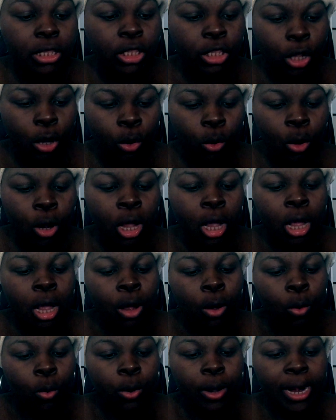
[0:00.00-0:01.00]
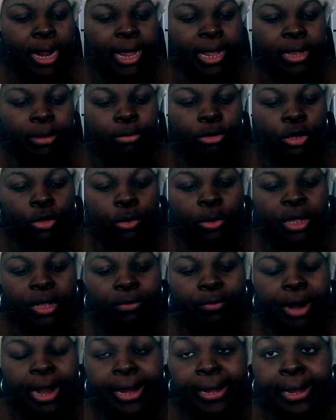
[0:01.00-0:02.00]
So what I am
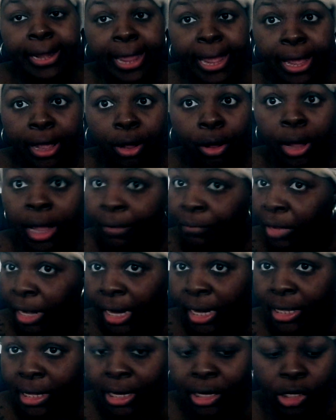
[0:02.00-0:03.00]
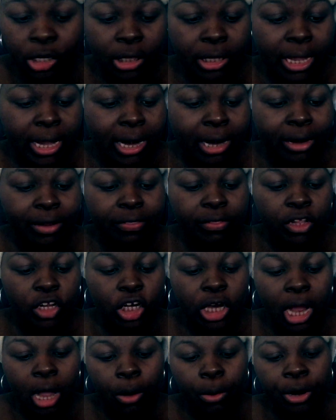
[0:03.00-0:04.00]
doing right now. Like I said, I just got out of the
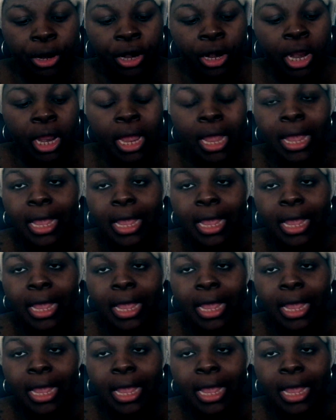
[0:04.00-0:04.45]
shower.